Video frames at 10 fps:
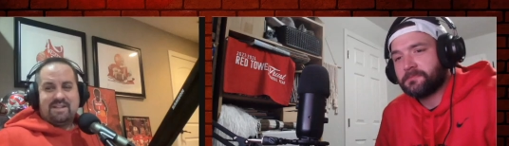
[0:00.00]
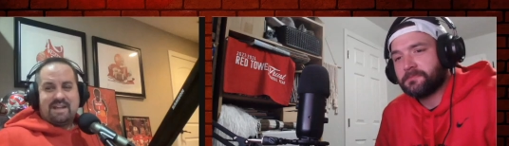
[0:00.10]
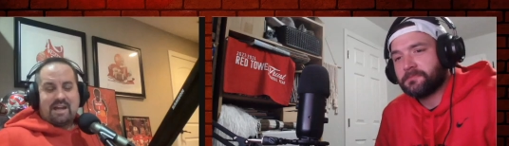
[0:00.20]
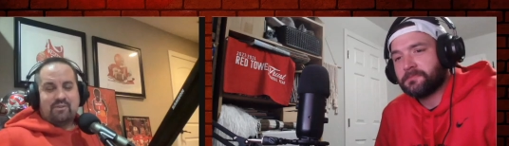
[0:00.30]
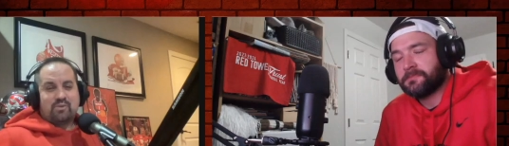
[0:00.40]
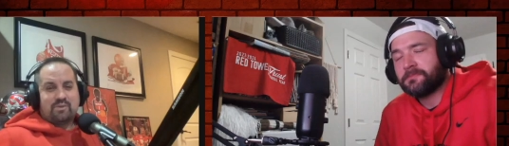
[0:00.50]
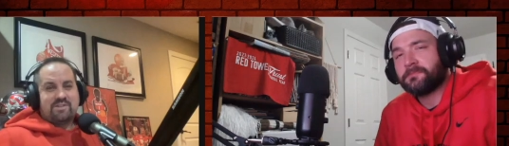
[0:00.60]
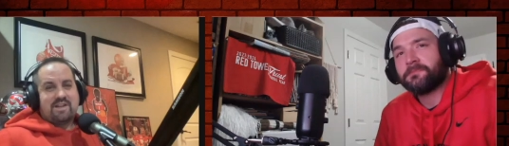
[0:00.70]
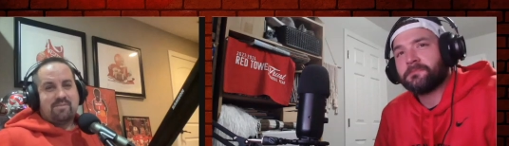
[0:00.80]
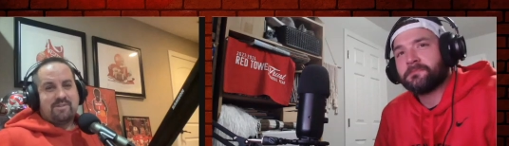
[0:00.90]
Speaker 1: Outdoor
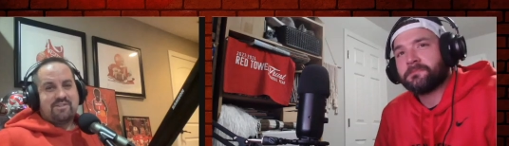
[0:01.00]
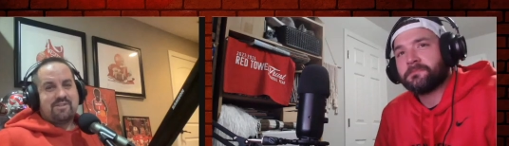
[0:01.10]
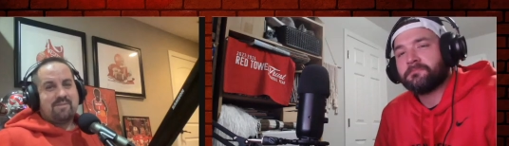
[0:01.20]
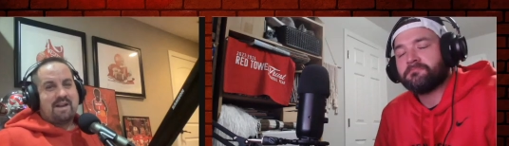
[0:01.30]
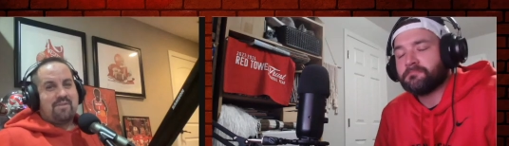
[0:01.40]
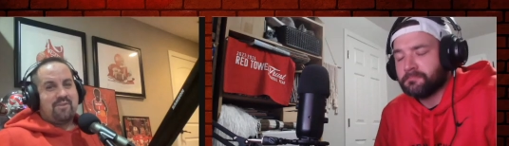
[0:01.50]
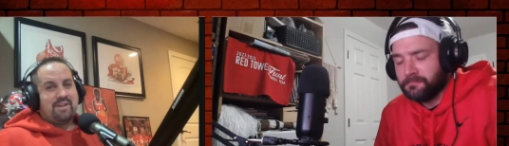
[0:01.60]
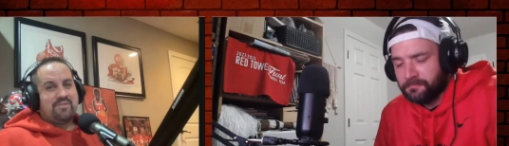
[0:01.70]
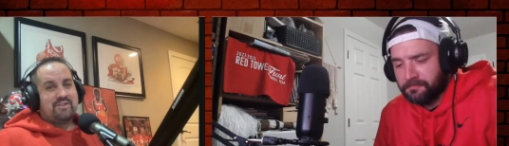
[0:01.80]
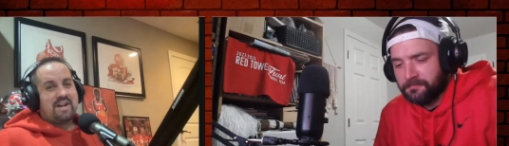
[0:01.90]
Championship, I think
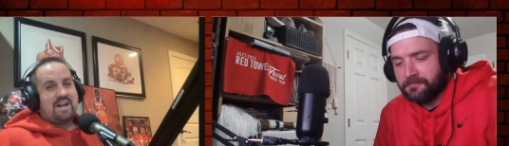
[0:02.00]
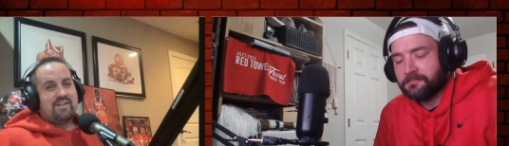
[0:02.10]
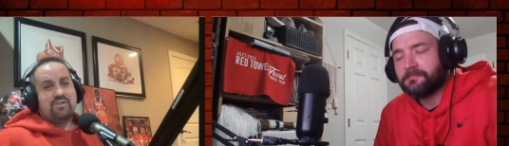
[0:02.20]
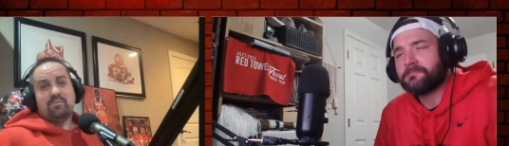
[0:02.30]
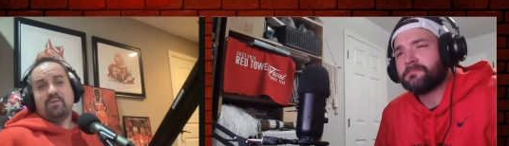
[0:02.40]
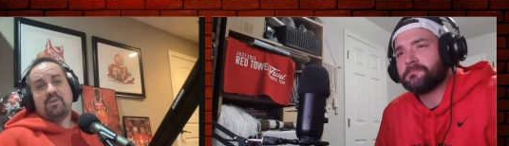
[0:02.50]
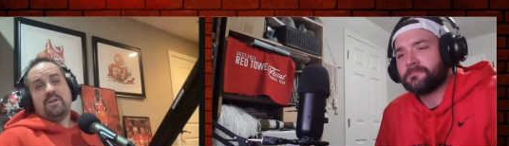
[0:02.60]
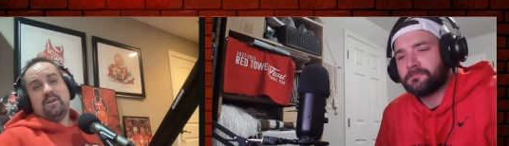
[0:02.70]
mm -hmm. it's a mm-hmm. high jumper.